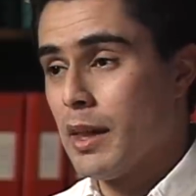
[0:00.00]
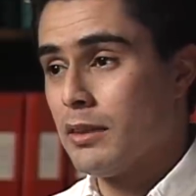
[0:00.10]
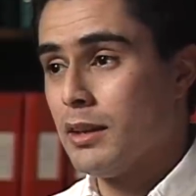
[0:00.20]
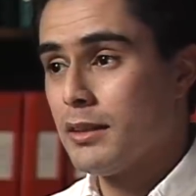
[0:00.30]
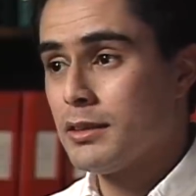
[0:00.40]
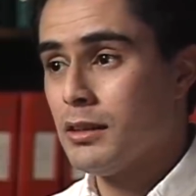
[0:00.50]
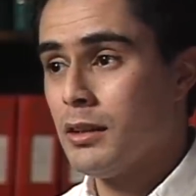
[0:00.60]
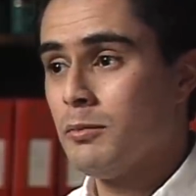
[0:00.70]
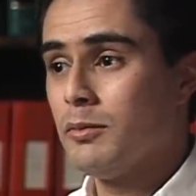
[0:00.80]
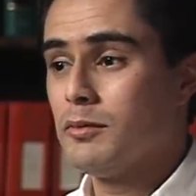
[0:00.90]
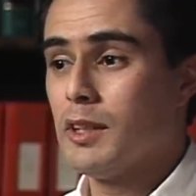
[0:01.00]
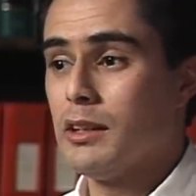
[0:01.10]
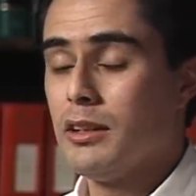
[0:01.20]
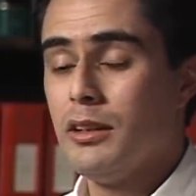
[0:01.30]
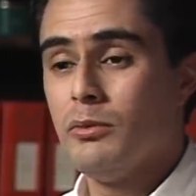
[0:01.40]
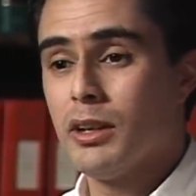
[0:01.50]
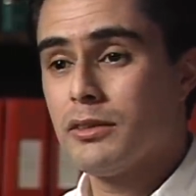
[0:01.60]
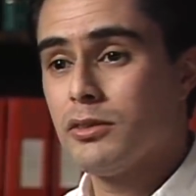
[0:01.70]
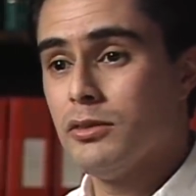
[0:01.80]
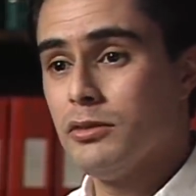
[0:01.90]
At that time, then he
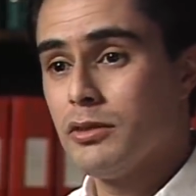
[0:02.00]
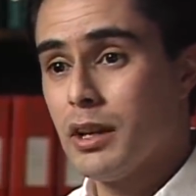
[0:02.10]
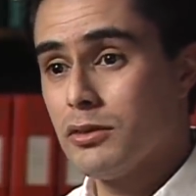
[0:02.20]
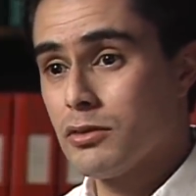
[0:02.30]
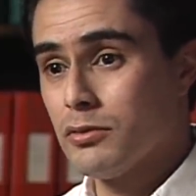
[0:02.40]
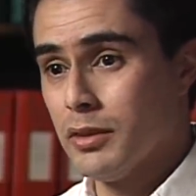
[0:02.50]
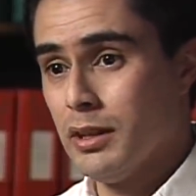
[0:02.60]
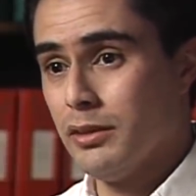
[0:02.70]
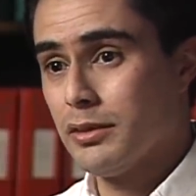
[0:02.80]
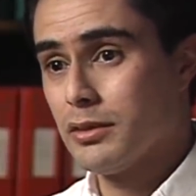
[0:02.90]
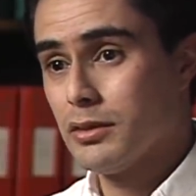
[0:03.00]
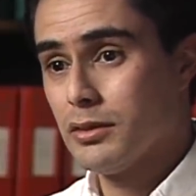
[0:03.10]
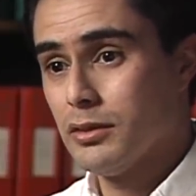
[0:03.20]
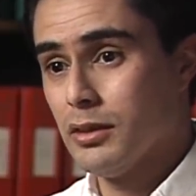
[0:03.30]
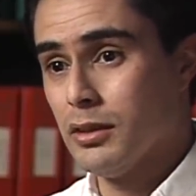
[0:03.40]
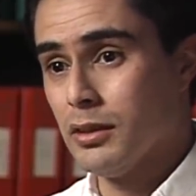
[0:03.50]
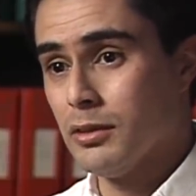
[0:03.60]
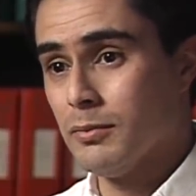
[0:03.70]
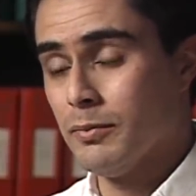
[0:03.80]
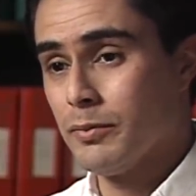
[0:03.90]
went to St. Therese,
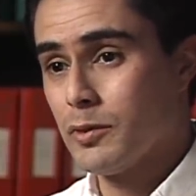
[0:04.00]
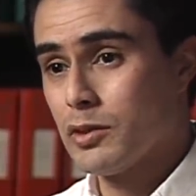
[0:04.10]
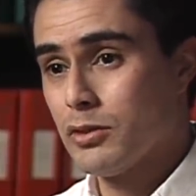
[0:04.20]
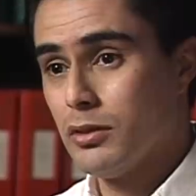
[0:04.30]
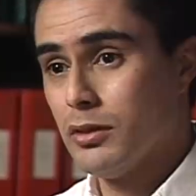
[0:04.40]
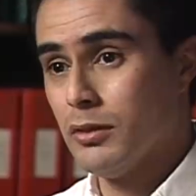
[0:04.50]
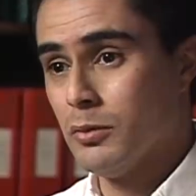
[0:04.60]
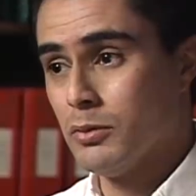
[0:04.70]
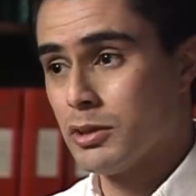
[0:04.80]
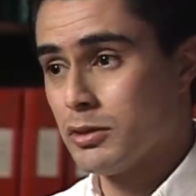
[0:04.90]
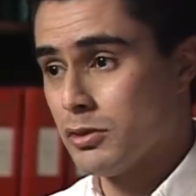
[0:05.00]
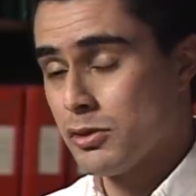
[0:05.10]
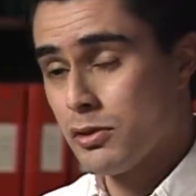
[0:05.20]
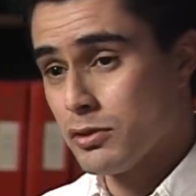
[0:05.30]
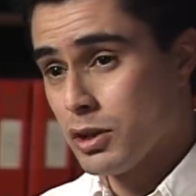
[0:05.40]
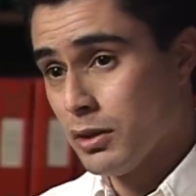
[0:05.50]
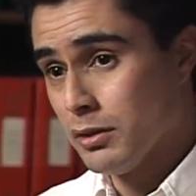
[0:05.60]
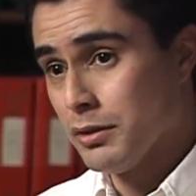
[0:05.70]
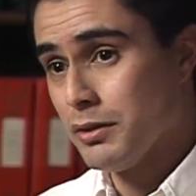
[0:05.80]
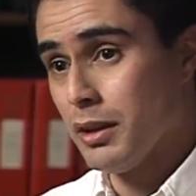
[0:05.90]
which is a church
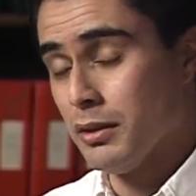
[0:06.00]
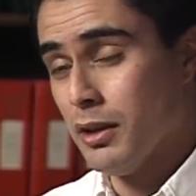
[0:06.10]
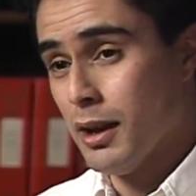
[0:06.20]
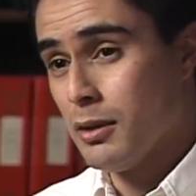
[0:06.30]
here in